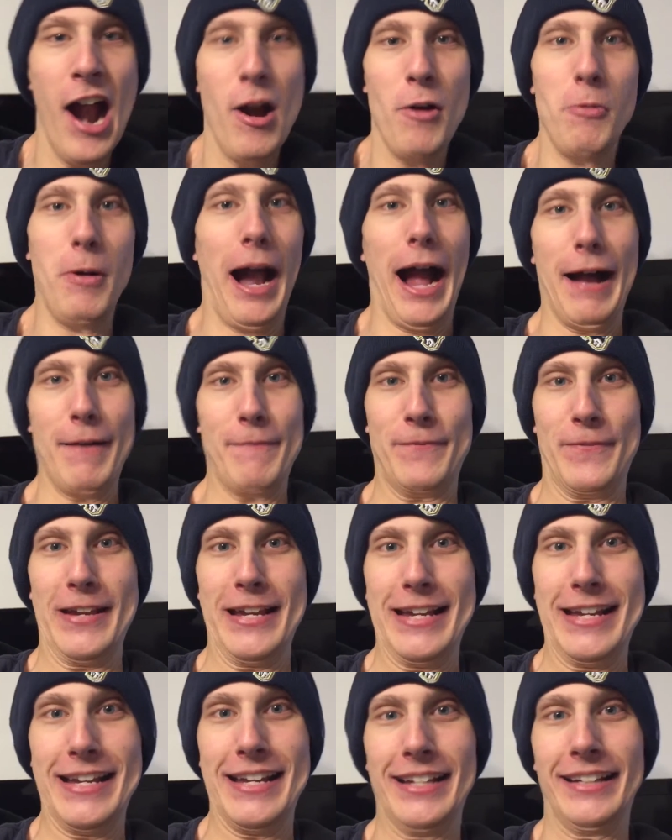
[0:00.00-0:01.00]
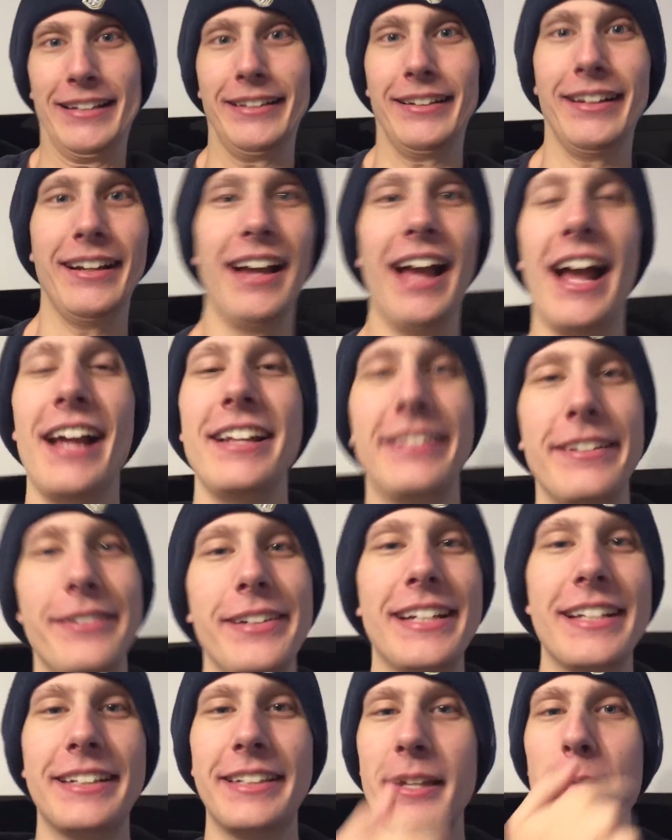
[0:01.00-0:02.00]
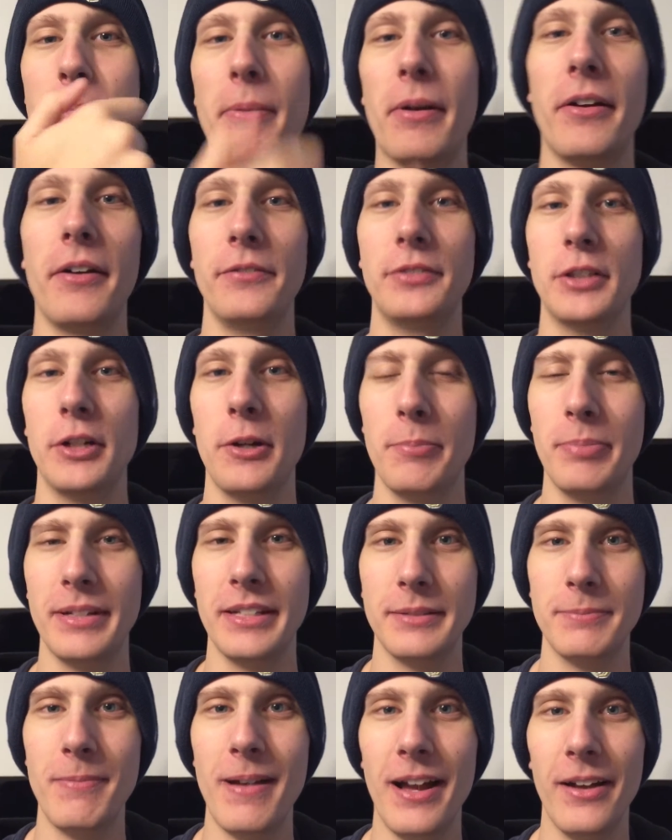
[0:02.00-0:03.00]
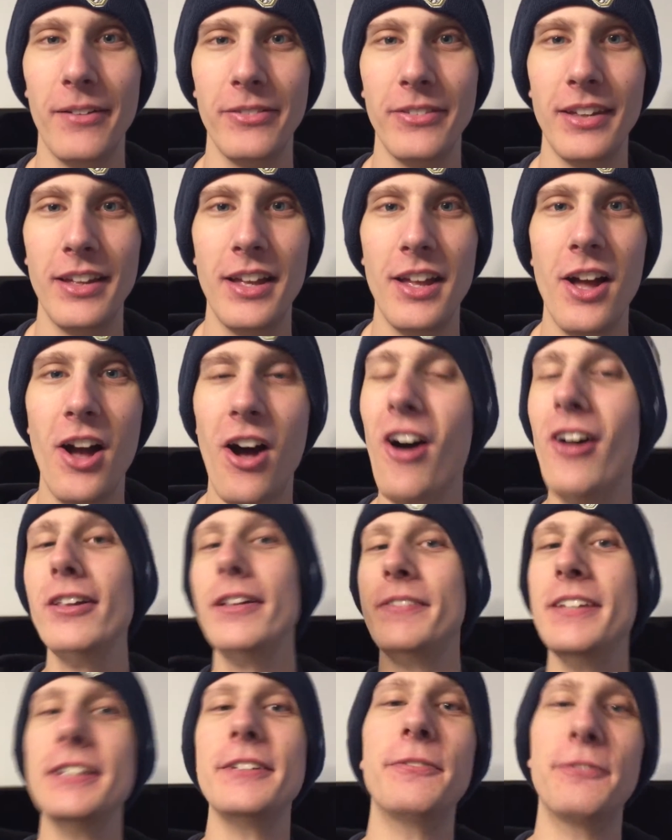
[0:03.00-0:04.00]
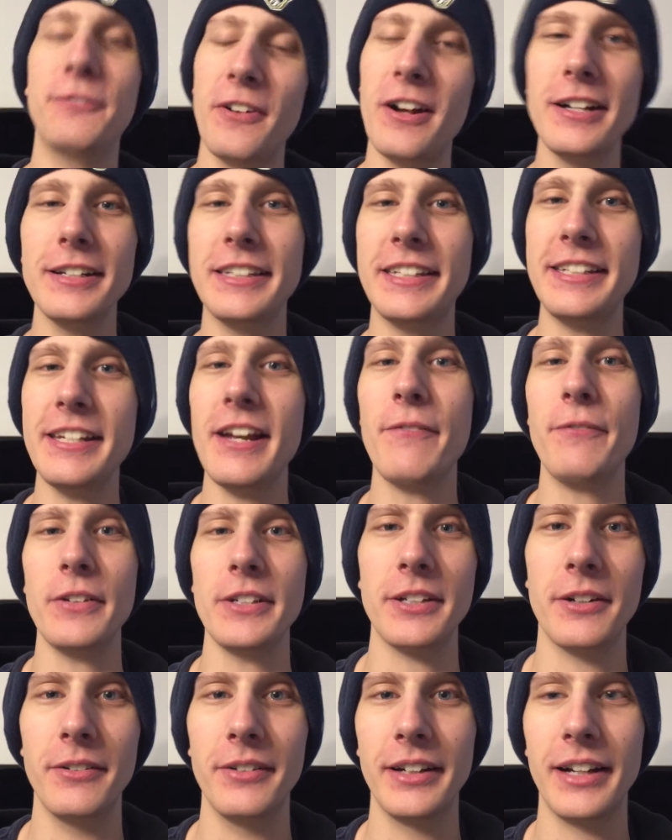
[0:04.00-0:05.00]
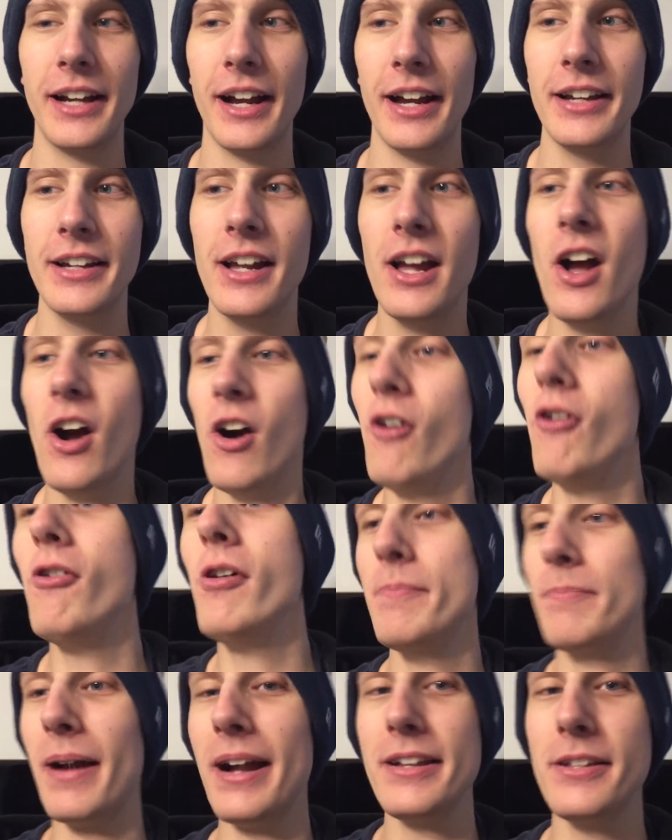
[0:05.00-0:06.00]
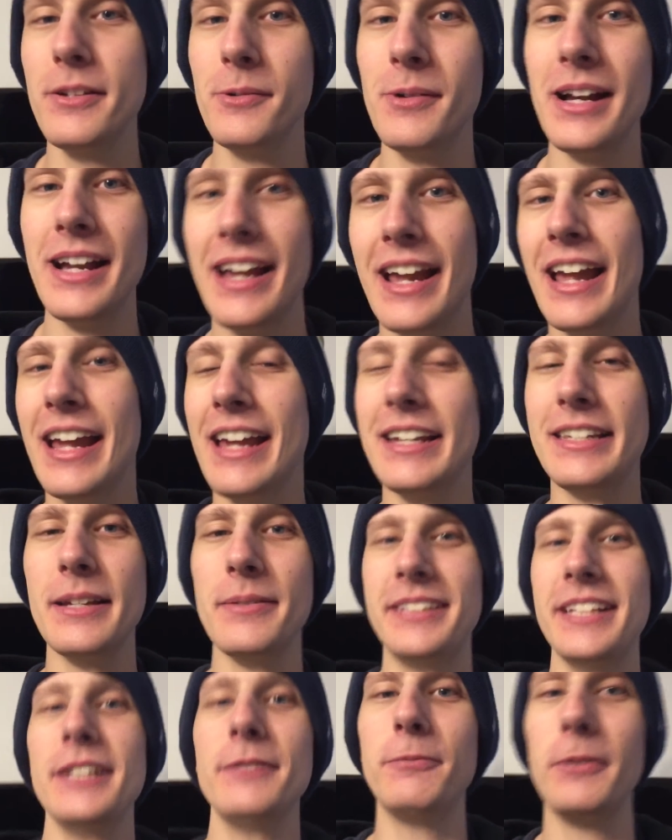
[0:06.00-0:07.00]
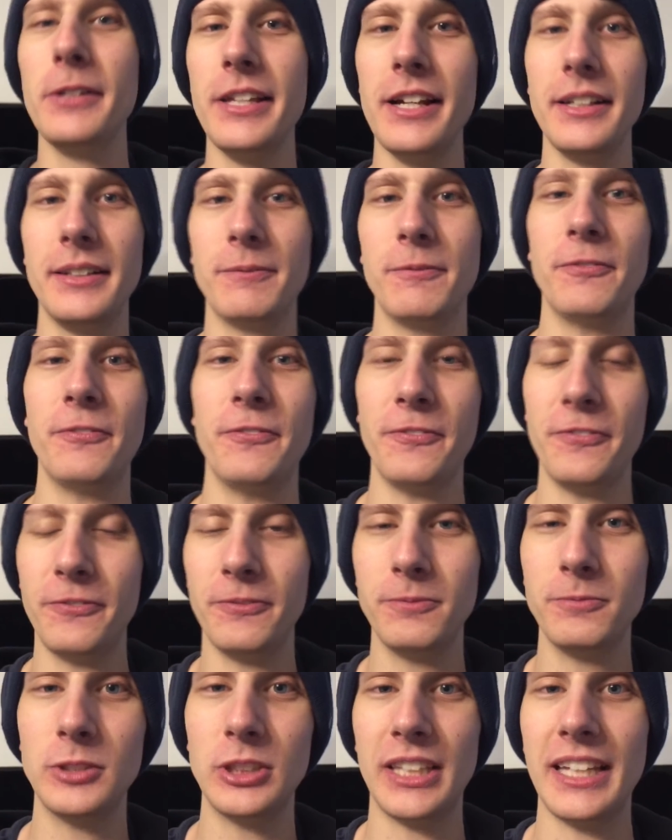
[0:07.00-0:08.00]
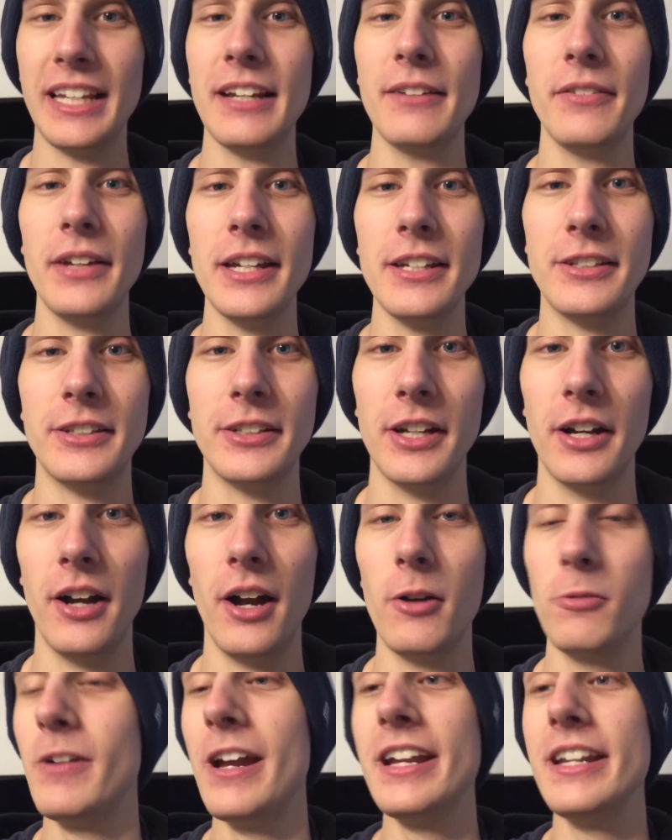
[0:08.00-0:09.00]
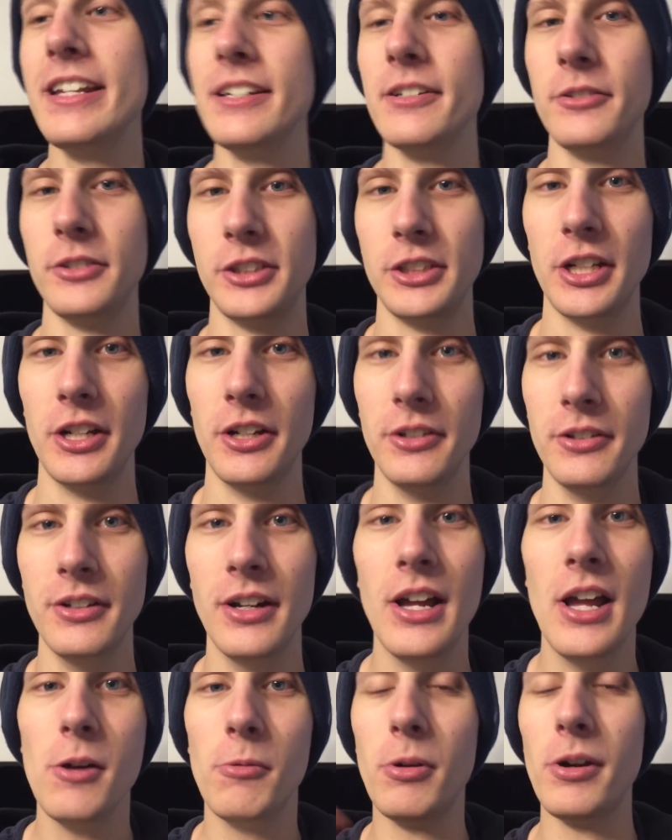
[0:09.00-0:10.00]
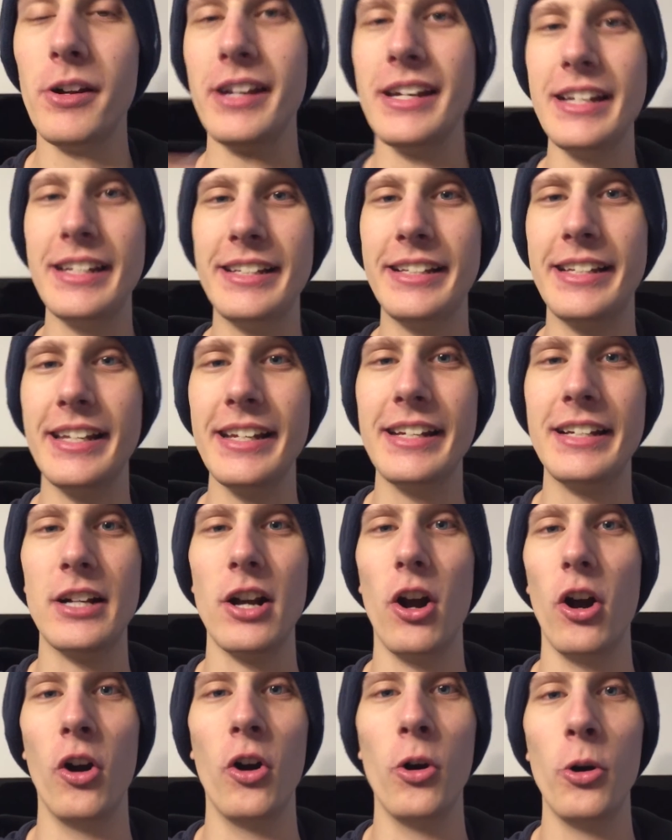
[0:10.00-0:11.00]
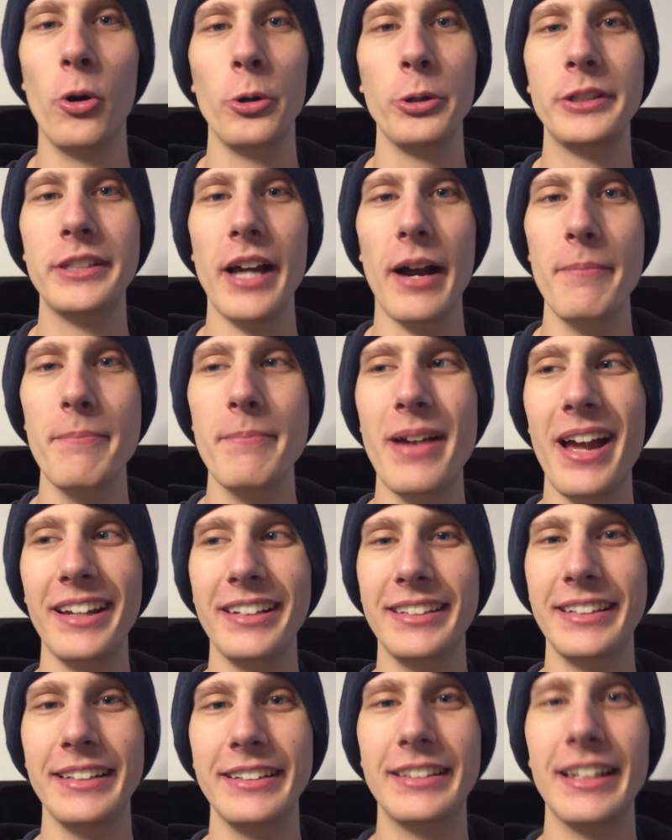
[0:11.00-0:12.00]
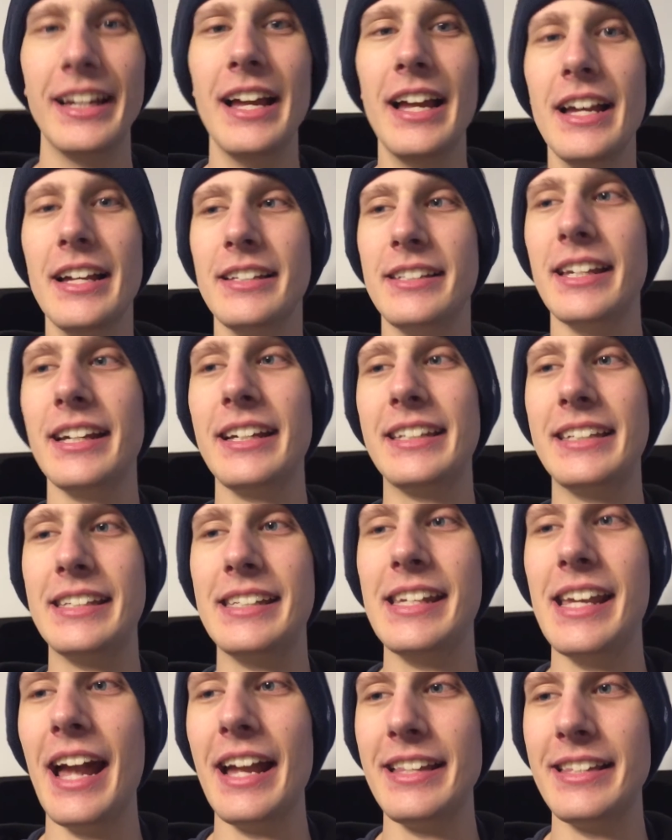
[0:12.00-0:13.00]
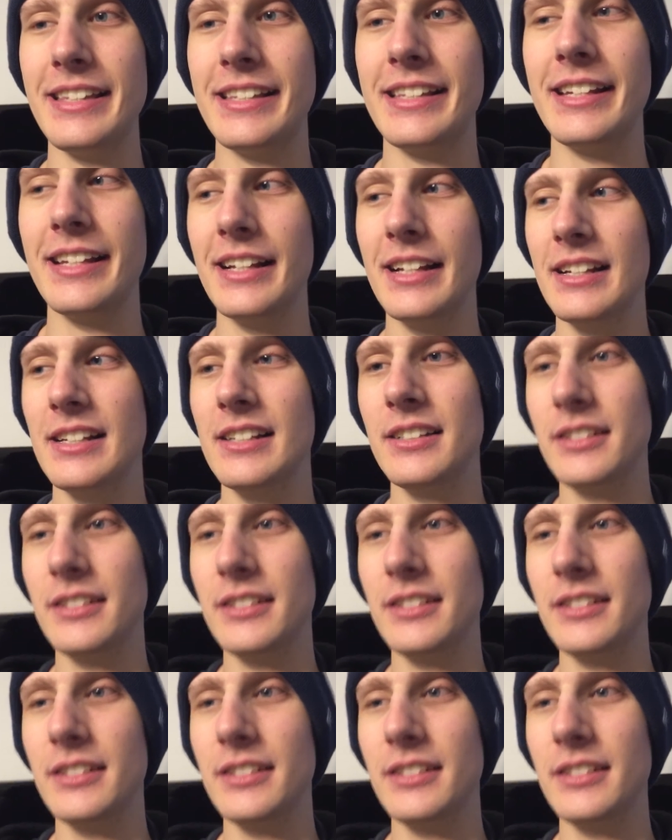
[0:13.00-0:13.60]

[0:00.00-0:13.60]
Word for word: Ruffy! Until he gets the bar of soap in his mouth. All of this fun stuff is going on. Oh, and by the way, he's upset with a TV show, a radio show where he decodes a message to get